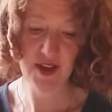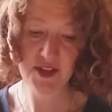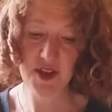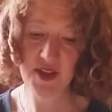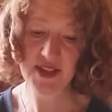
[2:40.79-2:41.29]

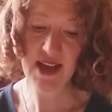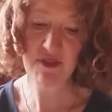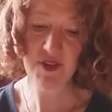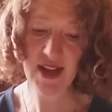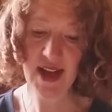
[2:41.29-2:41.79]
so that
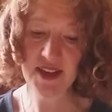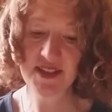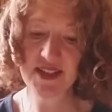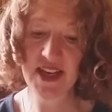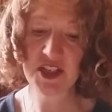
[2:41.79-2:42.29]
every
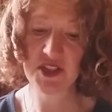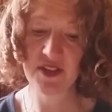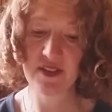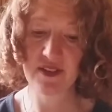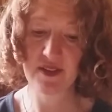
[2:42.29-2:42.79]

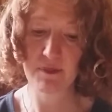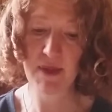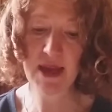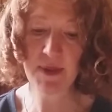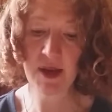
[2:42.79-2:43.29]
accusation
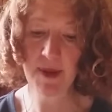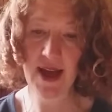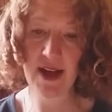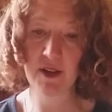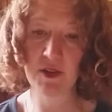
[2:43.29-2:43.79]
may be
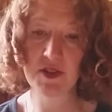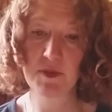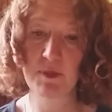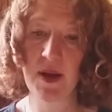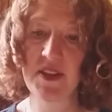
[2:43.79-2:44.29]
upheld
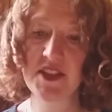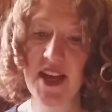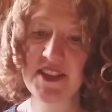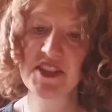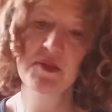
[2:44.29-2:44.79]
by the
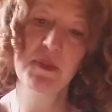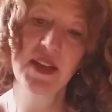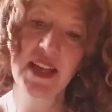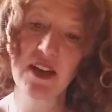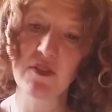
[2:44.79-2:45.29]

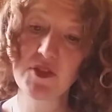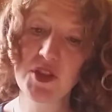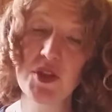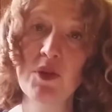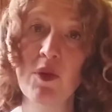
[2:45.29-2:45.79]
testimony of
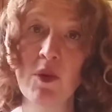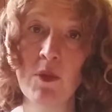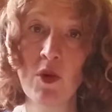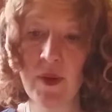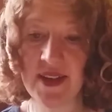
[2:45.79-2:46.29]
two or
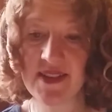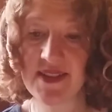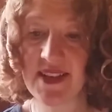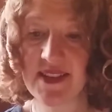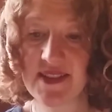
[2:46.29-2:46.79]
more
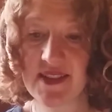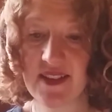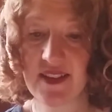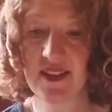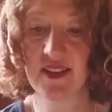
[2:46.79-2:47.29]
witnesses,
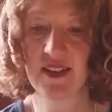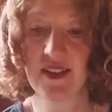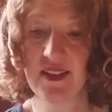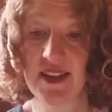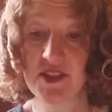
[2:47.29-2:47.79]

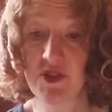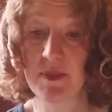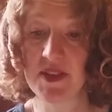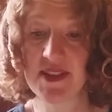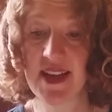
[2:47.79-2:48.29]
as
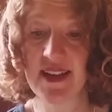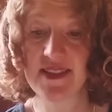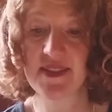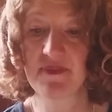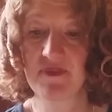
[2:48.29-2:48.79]
Scripture
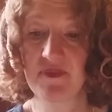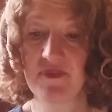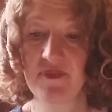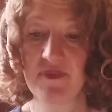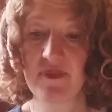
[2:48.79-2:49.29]
says.
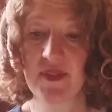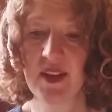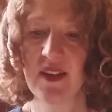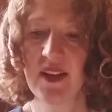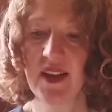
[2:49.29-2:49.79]

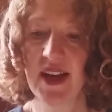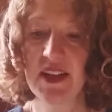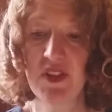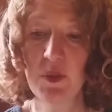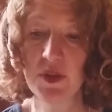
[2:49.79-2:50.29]
And
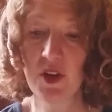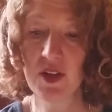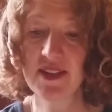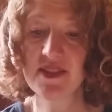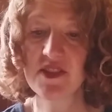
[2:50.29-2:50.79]
if he will not
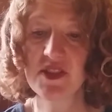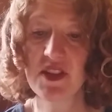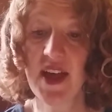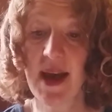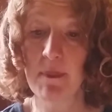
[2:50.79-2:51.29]
listen
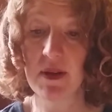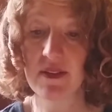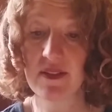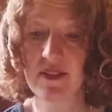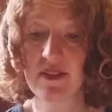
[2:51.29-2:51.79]
to them,
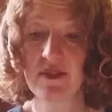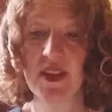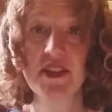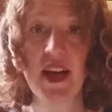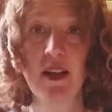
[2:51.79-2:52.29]

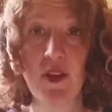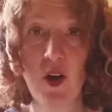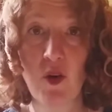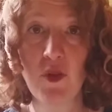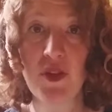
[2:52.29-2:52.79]
then tell
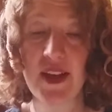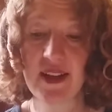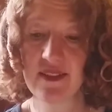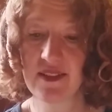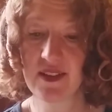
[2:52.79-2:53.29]
the whole
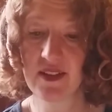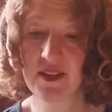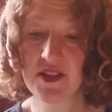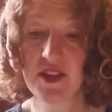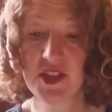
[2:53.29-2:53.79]
thing
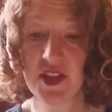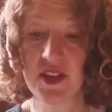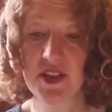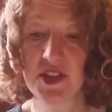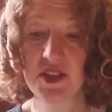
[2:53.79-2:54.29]
to the
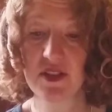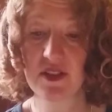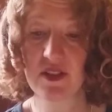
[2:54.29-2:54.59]
church.